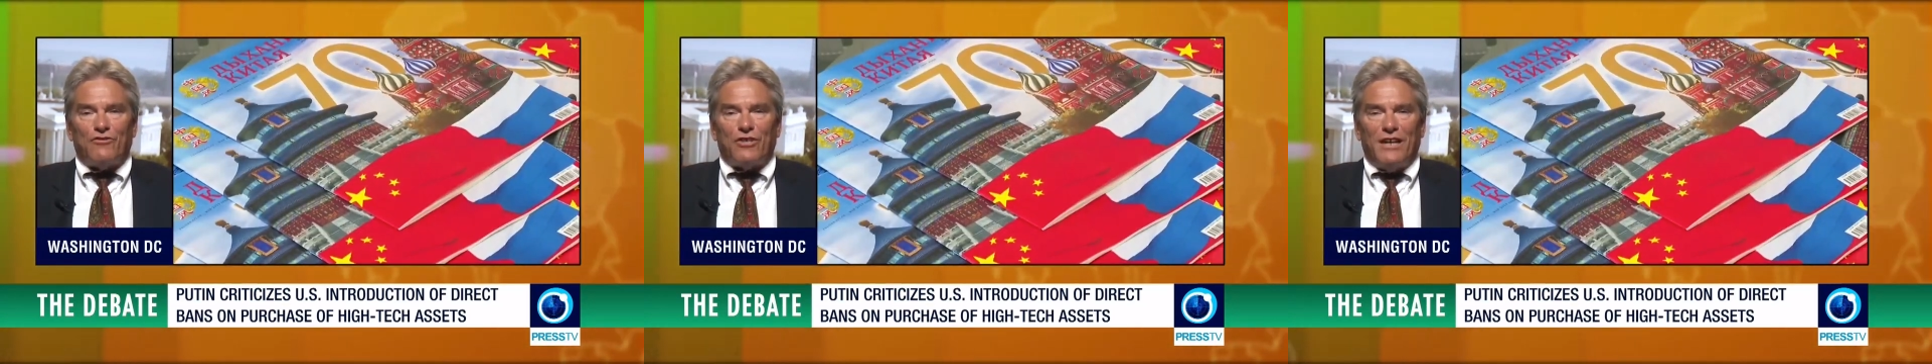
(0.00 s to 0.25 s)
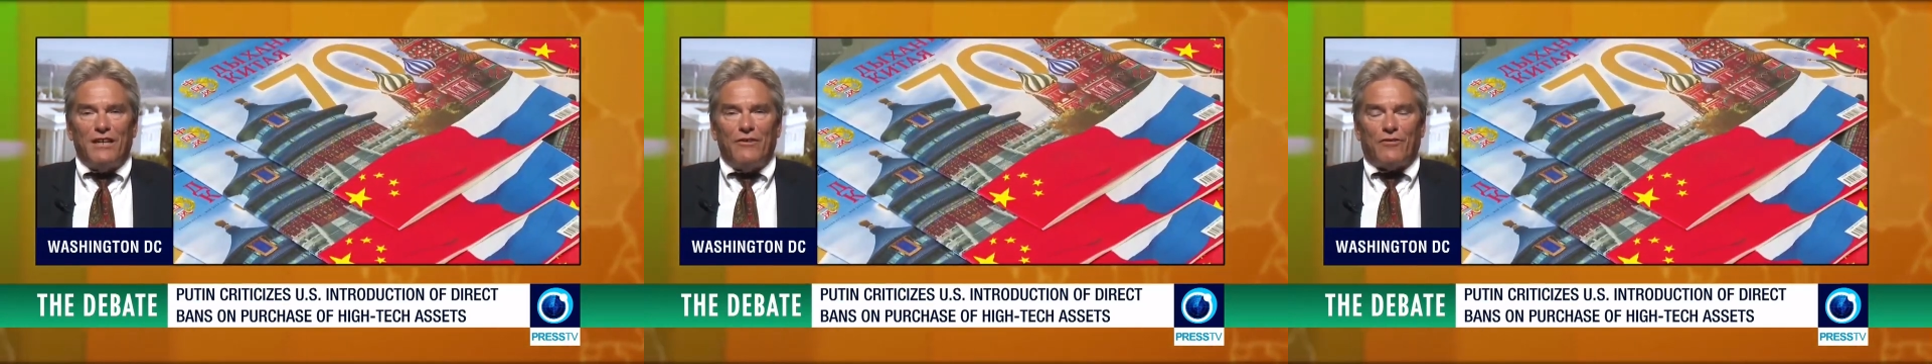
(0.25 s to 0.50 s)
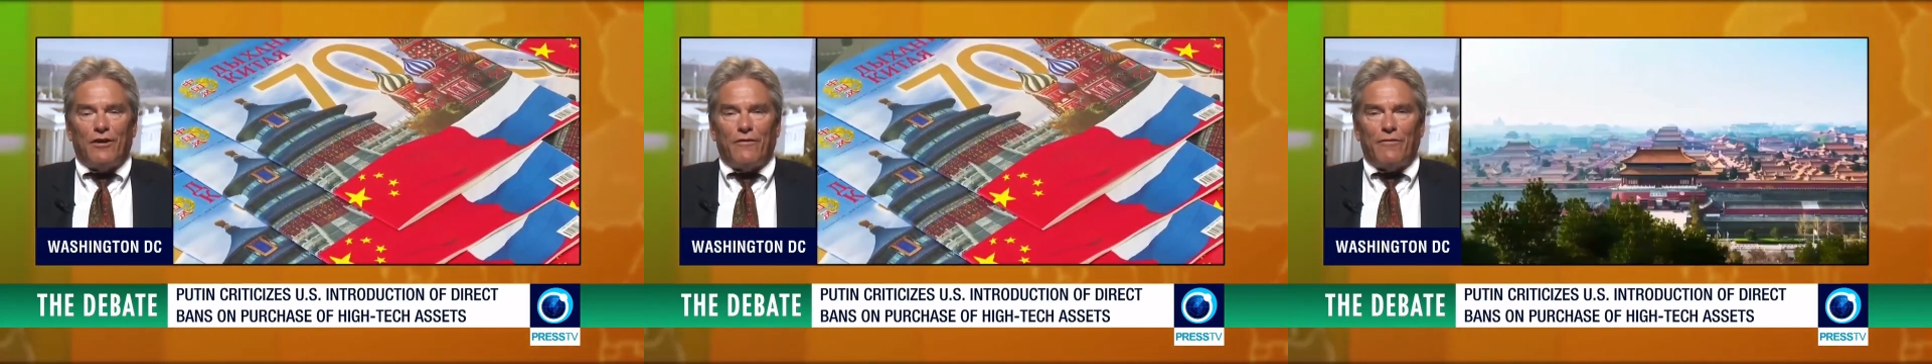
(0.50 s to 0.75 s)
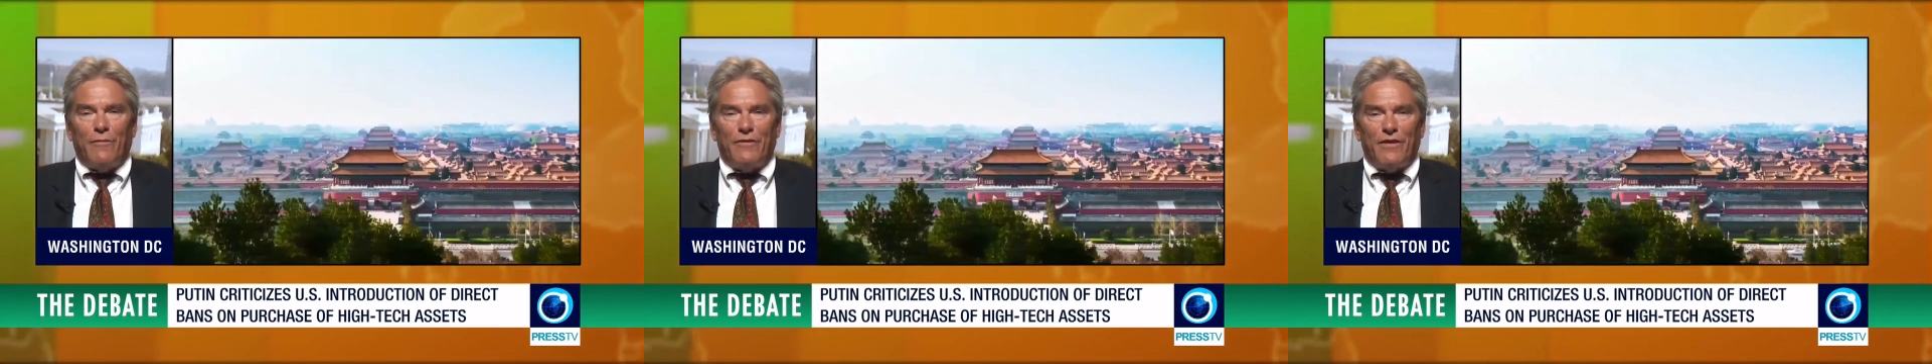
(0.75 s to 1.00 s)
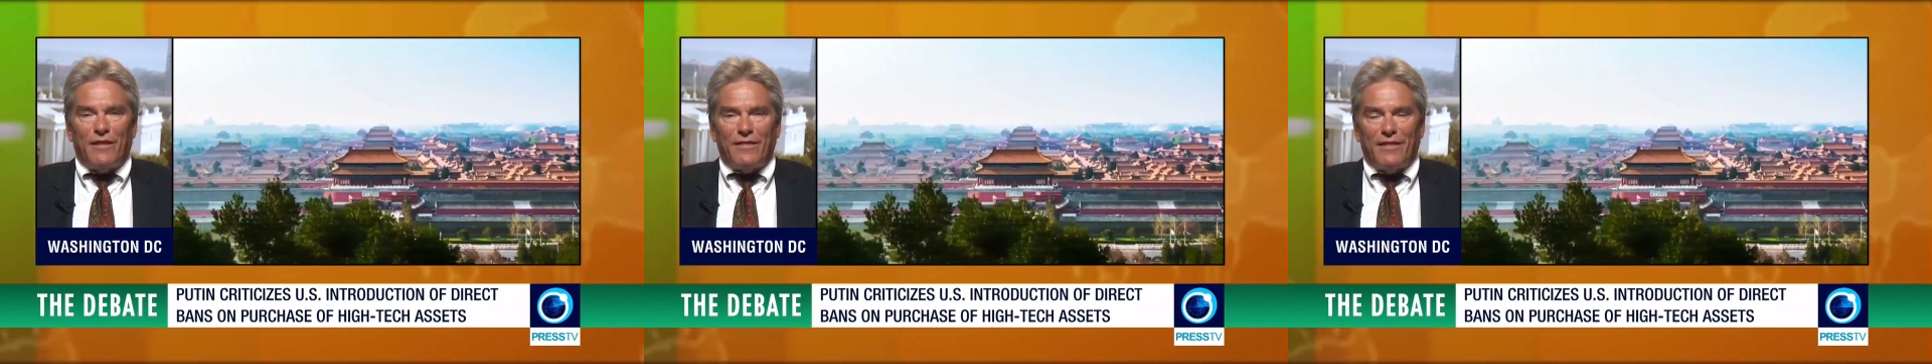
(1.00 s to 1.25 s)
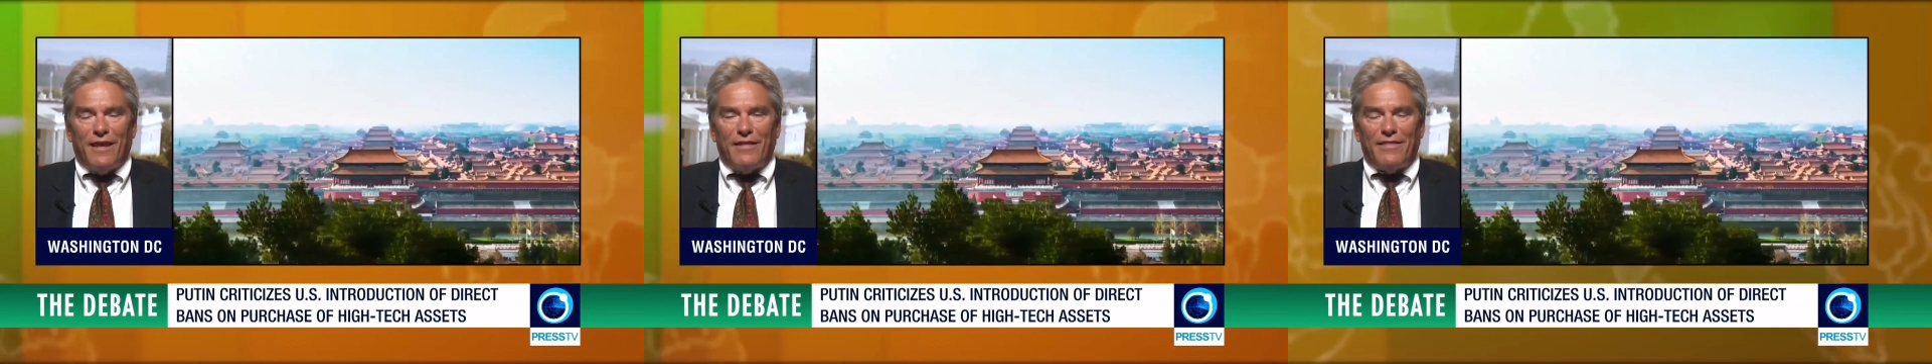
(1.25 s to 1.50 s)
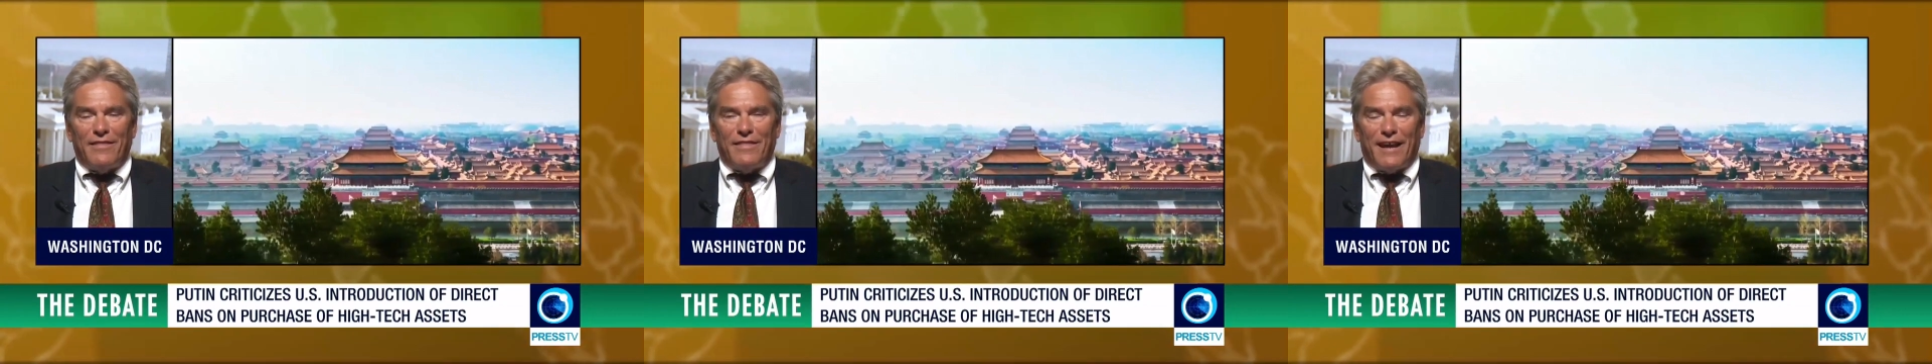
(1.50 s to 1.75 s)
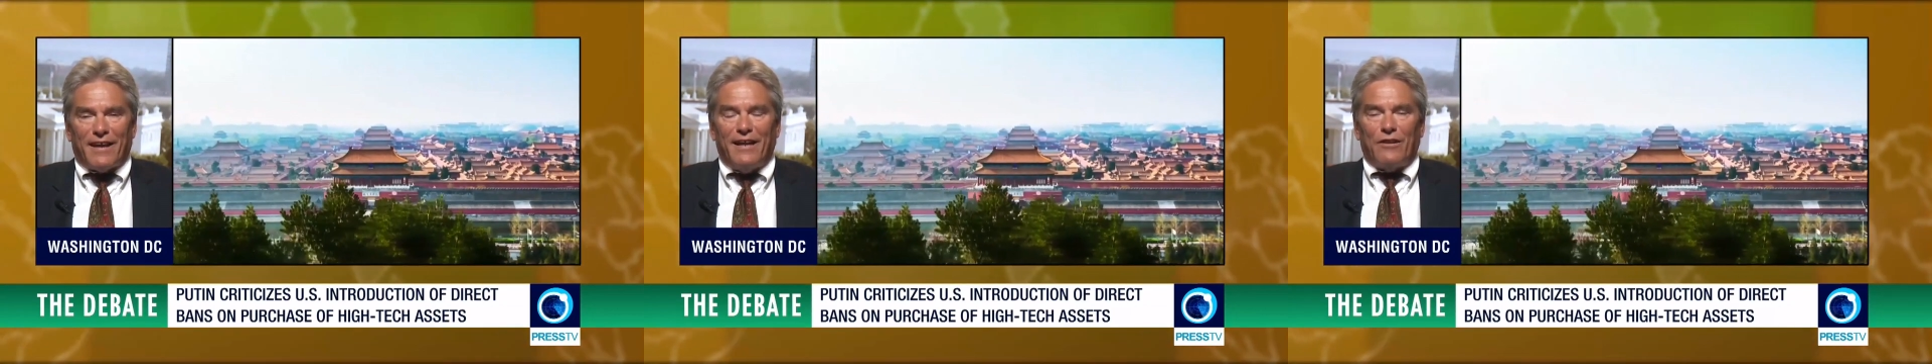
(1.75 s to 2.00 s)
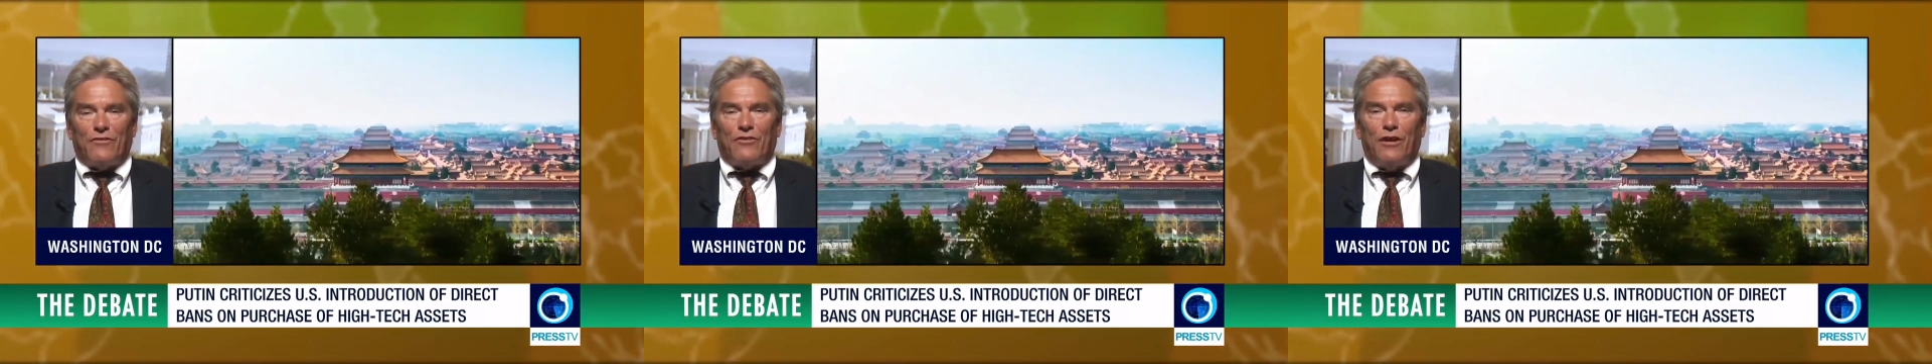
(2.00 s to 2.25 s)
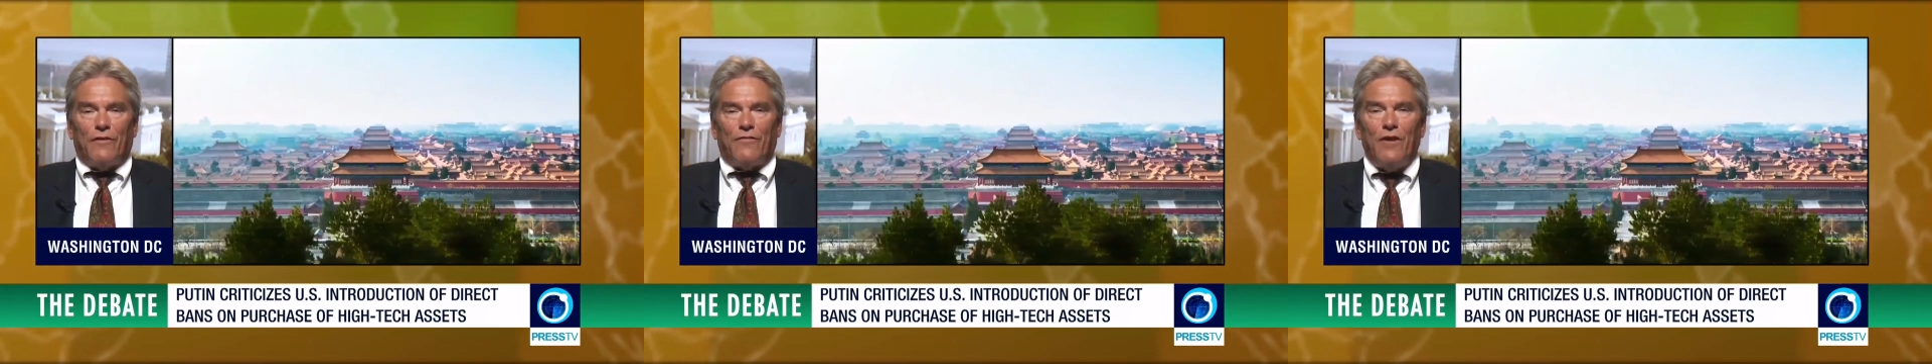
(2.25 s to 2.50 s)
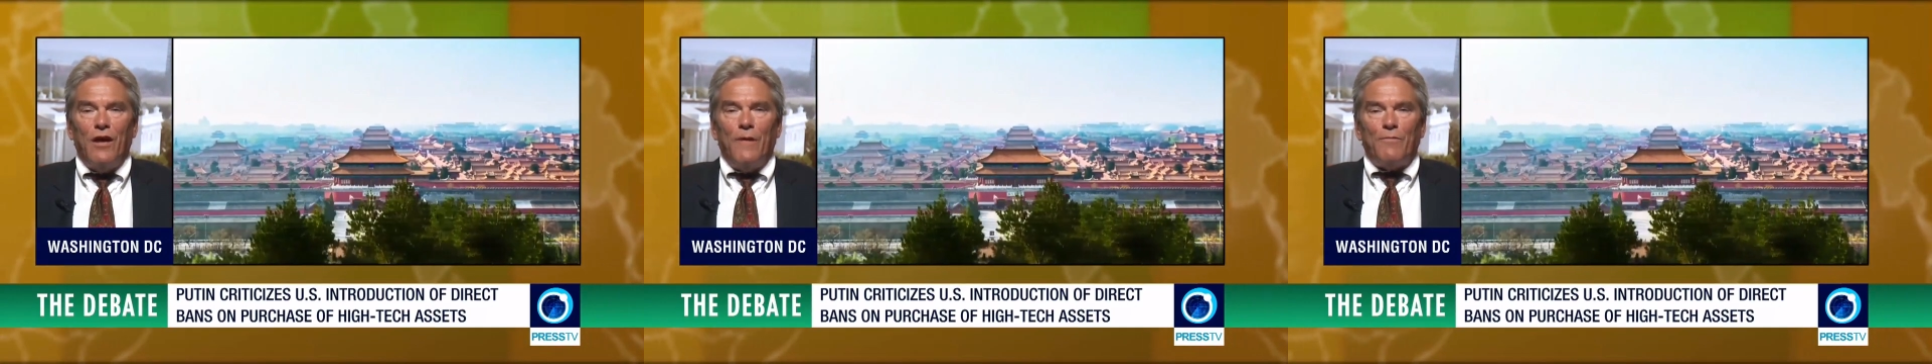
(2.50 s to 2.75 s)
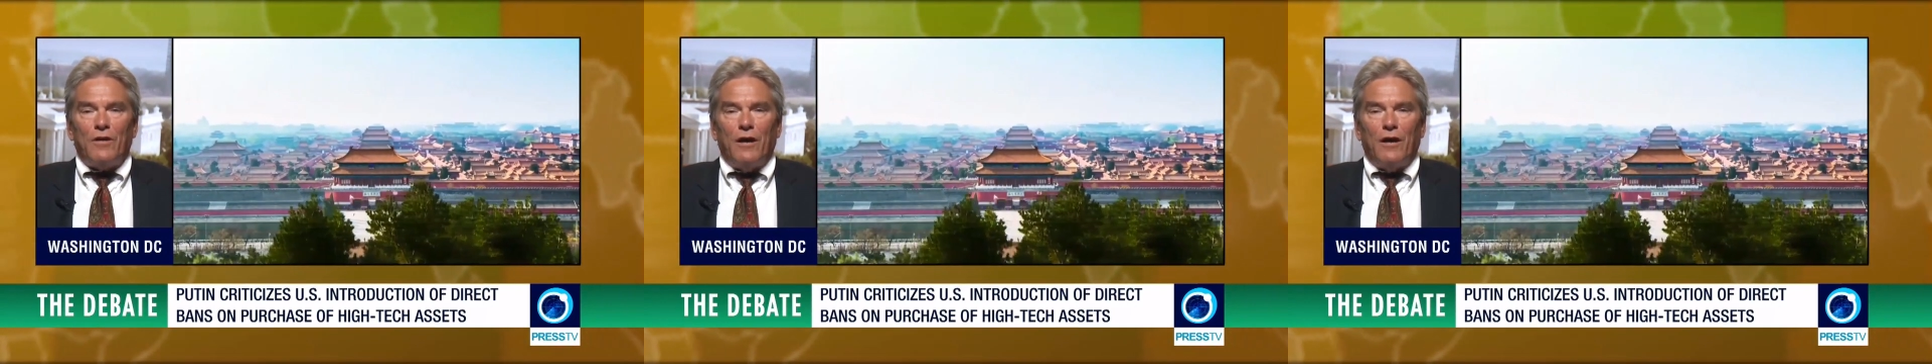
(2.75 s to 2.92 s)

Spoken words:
the Chinese government and that kind of stuff?